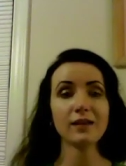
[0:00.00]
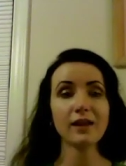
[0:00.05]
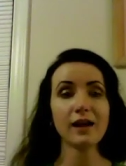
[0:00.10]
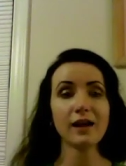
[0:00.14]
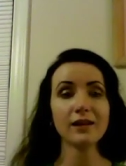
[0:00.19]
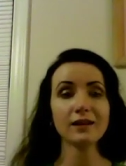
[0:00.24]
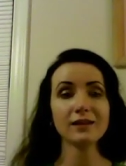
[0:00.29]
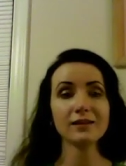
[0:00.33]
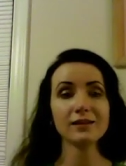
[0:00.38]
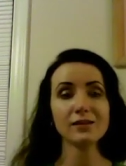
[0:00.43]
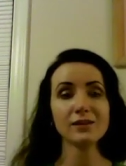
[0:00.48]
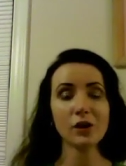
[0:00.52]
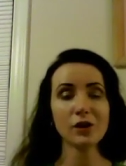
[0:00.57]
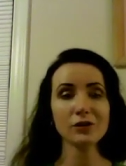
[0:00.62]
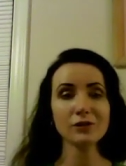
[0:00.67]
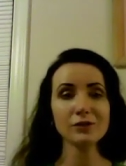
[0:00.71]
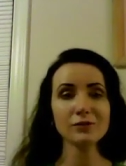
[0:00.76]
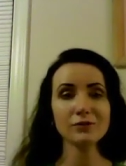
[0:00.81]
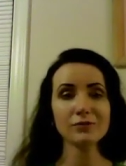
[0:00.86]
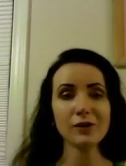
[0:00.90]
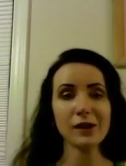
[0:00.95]
that it's
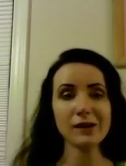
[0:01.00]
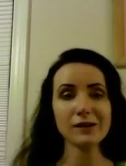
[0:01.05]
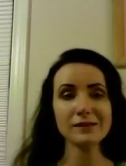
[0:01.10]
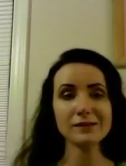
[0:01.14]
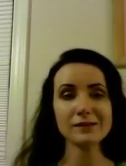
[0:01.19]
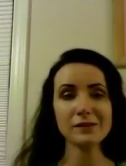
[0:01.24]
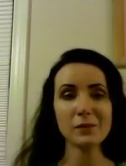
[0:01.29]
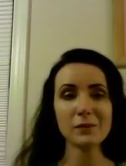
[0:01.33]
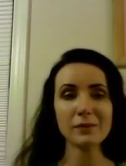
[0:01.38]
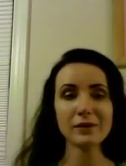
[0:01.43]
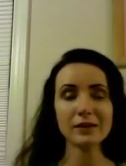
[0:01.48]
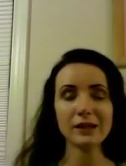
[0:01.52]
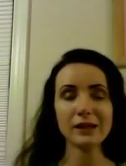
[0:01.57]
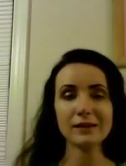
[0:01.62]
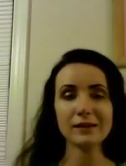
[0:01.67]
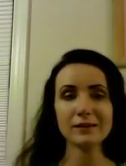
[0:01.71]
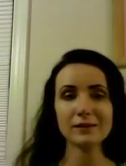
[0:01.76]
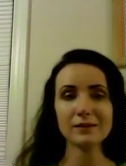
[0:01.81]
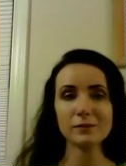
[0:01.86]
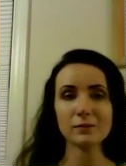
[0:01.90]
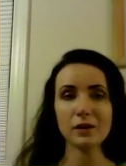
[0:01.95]
hard to find somebody
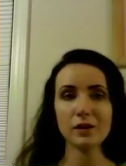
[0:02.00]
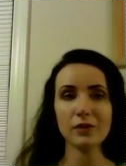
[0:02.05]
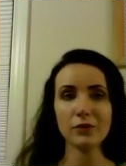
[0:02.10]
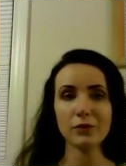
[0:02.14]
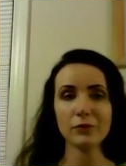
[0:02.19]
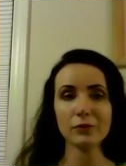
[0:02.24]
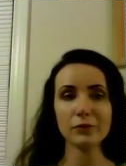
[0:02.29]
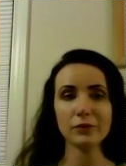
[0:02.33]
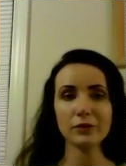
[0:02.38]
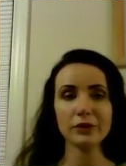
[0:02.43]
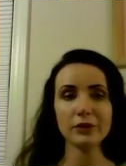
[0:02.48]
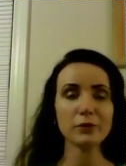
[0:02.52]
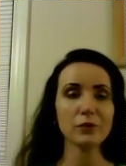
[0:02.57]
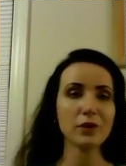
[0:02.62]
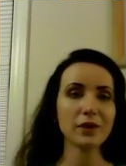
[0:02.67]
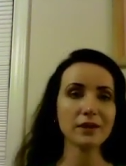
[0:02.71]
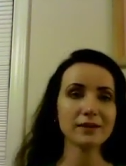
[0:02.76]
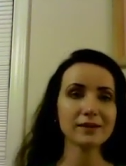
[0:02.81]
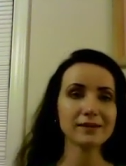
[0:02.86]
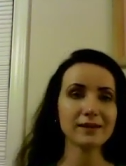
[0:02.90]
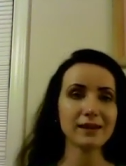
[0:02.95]
this month who really
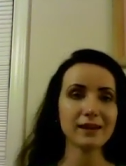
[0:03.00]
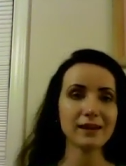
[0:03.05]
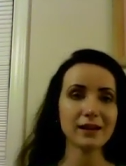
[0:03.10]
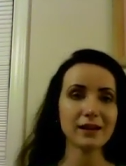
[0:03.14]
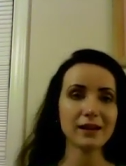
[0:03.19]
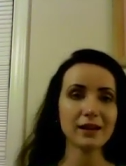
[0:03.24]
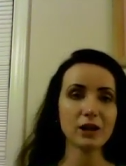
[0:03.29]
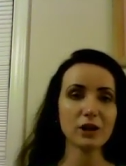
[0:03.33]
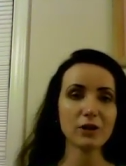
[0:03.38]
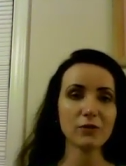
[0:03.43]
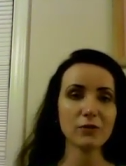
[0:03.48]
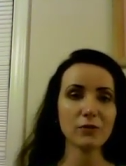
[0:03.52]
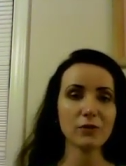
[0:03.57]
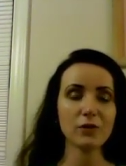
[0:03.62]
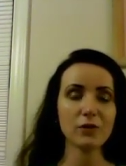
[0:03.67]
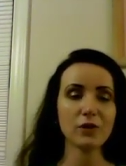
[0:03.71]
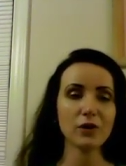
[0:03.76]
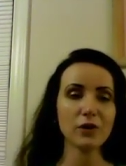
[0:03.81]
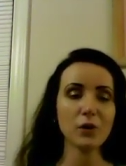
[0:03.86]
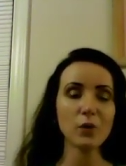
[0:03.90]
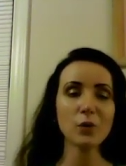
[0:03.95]
wants
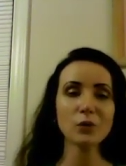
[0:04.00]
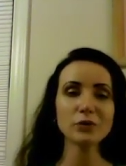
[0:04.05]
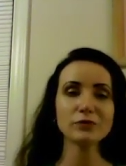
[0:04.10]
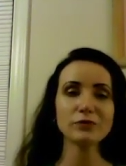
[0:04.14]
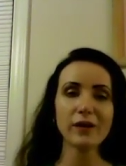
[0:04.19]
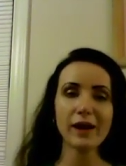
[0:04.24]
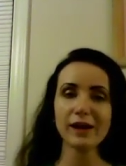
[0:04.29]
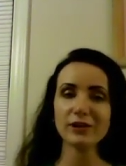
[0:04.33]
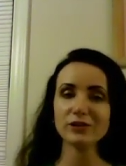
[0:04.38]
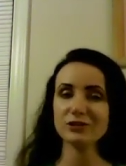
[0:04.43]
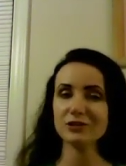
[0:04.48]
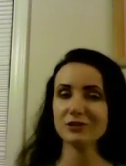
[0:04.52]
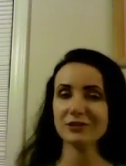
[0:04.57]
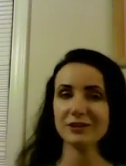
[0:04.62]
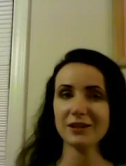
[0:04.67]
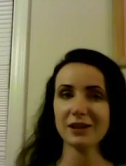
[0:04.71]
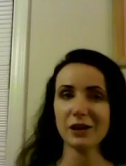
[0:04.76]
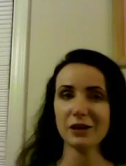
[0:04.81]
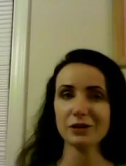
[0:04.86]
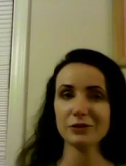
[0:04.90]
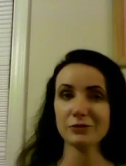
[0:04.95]
an old-fashioned
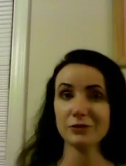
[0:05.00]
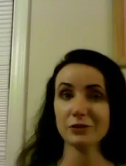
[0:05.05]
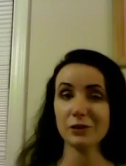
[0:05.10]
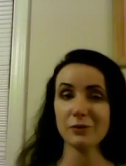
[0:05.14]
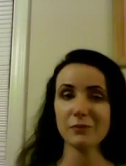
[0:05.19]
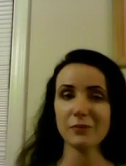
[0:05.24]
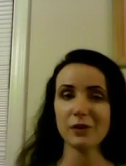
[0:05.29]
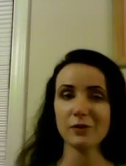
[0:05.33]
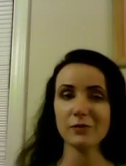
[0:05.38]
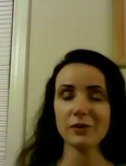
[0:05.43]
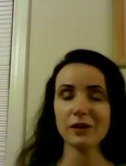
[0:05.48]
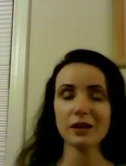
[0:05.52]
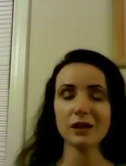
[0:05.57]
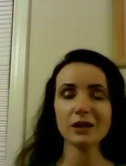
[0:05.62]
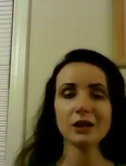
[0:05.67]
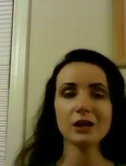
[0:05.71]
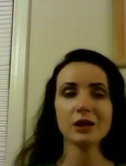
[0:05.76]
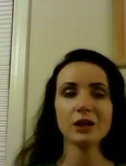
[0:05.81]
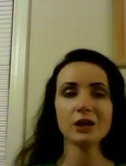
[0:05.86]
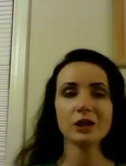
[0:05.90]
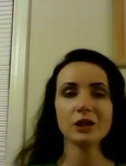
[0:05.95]
kind of commitment.
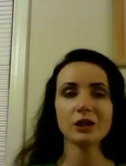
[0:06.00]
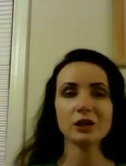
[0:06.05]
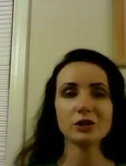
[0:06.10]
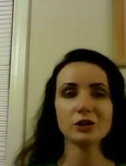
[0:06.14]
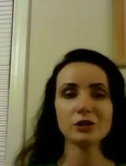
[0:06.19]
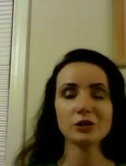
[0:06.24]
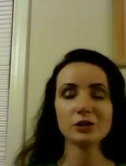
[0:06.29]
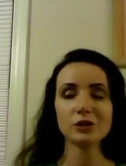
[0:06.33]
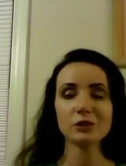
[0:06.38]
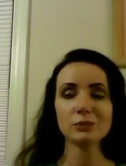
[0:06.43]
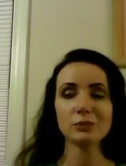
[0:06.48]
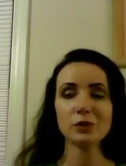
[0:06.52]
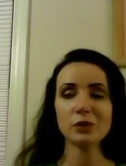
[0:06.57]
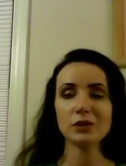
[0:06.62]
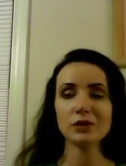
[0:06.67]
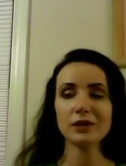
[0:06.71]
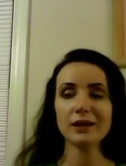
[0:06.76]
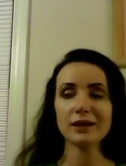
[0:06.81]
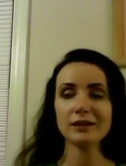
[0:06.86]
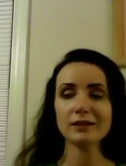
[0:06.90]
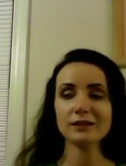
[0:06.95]
You're more
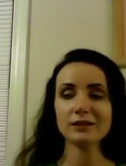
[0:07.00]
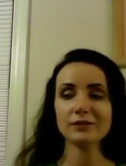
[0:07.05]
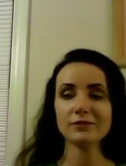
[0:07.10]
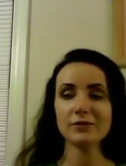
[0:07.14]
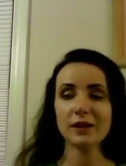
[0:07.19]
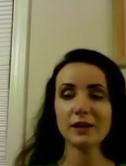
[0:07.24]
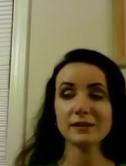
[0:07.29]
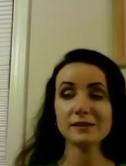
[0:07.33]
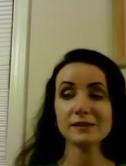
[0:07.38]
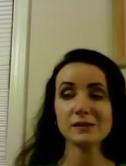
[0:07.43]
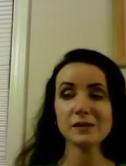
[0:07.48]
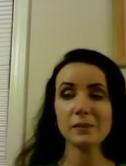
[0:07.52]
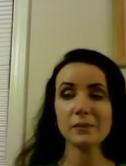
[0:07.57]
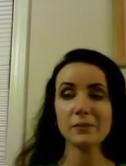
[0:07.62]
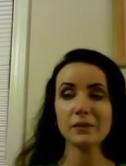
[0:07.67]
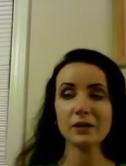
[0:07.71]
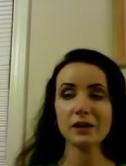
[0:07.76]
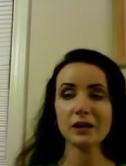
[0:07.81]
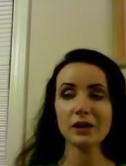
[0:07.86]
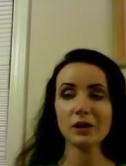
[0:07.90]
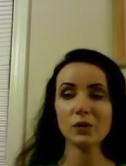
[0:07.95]
likely to find
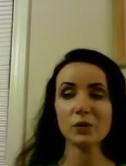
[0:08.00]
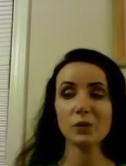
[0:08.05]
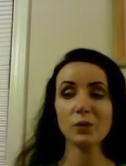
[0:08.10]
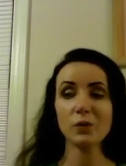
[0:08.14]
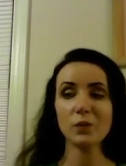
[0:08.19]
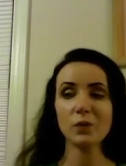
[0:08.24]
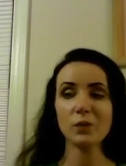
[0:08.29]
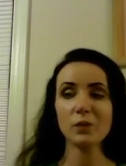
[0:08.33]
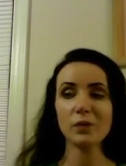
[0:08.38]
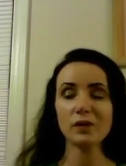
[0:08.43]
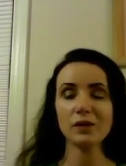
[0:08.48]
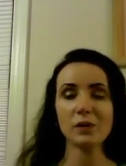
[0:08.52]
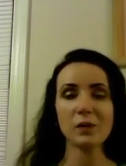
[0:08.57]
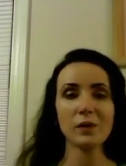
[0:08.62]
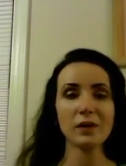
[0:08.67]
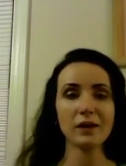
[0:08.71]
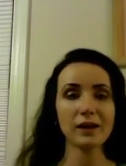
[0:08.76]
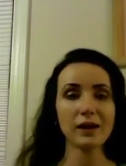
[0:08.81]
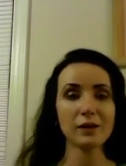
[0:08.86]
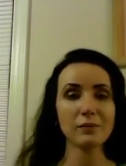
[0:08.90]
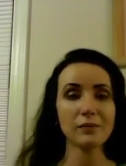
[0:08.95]
somebody who,
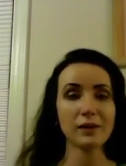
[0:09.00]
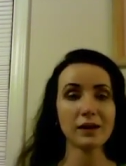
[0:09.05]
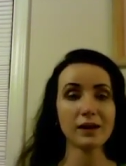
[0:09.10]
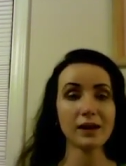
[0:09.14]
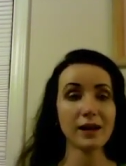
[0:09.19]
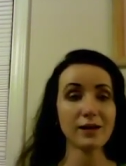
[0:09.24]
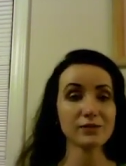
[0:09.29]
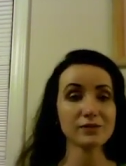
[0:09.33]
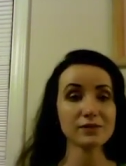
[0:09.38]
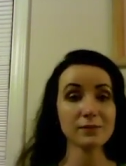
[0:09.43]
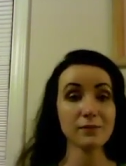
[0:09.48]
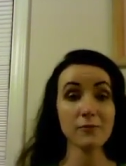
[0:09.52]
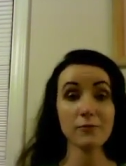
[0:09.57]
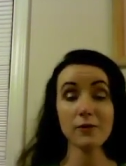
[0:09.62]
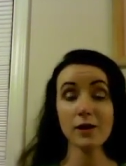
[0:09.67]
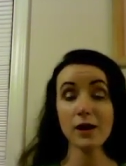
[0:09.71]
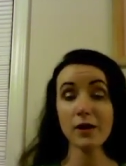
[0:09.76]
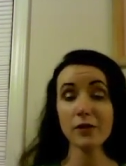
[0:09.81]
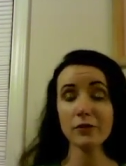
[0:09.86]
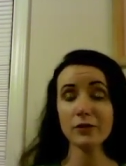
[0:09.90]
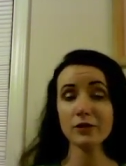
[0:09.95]
again, might have some
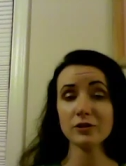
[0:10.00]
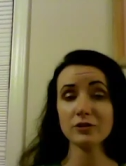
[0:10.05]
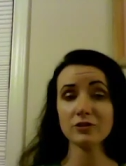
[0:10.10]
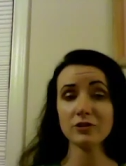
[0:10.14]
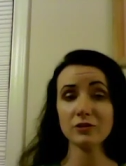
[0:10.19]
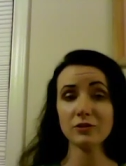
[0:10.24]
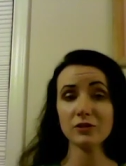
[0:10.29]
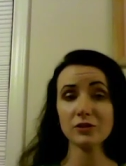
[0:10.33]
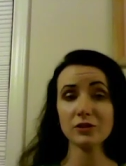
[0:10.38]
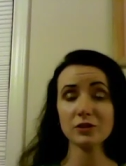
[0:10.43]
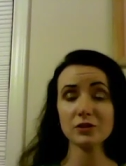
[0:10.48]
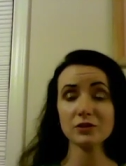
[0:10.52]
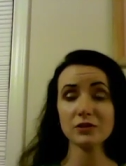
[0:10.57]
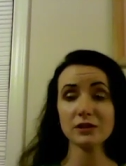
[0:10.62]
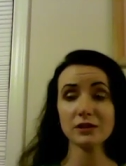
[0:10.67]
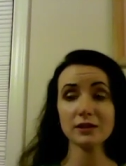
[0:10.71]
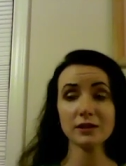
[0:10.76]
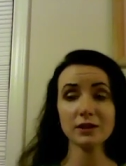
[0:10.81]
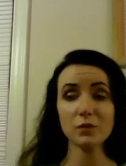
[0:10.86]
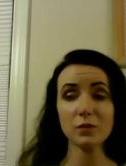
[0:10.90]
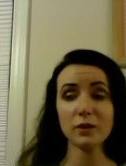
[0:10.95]
father issues they're
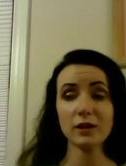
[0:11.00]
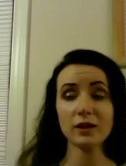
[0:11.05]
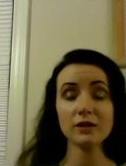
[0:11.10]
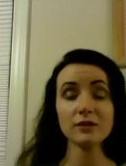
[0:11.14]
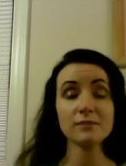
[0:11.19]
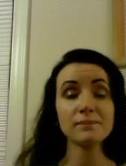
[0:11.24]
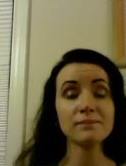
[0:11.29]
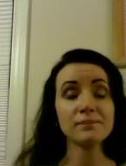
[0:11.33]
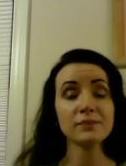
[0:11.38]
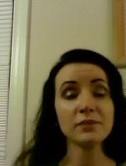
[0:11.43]
dealing with,